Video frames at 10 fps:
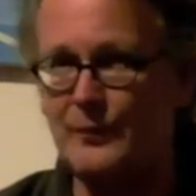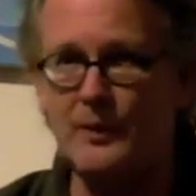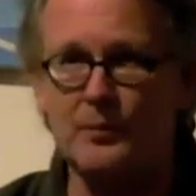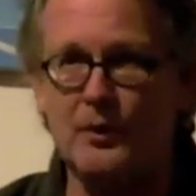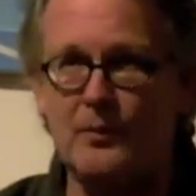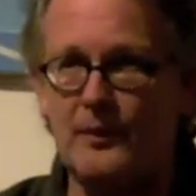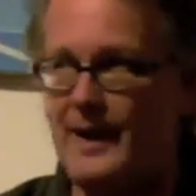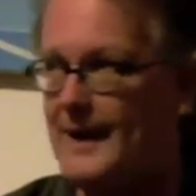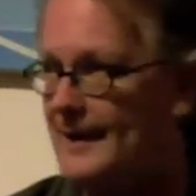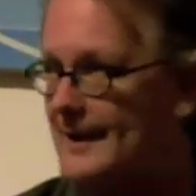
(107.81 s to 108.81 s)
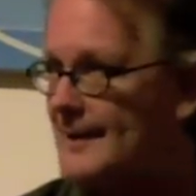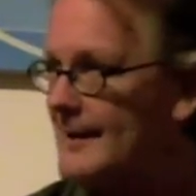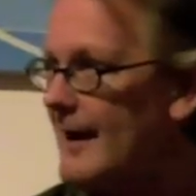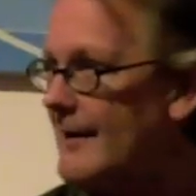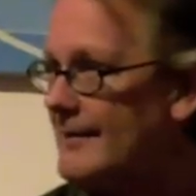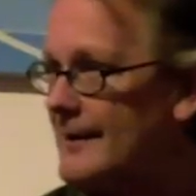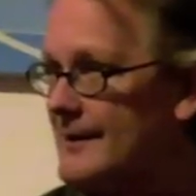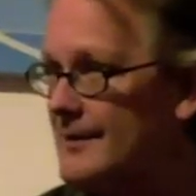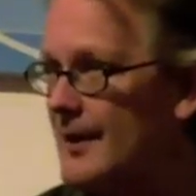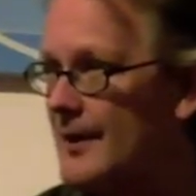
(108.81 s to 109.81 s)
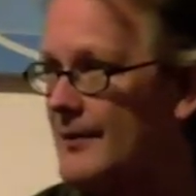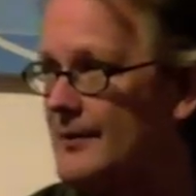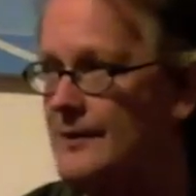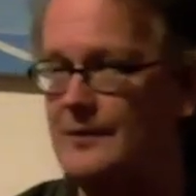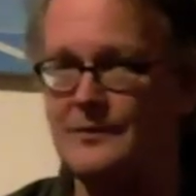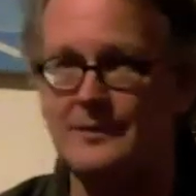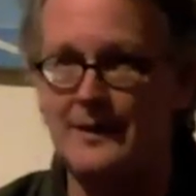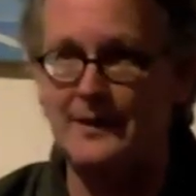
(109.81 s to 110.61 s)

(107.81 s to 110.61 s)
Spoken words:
Reappropriating the entire thing to our own use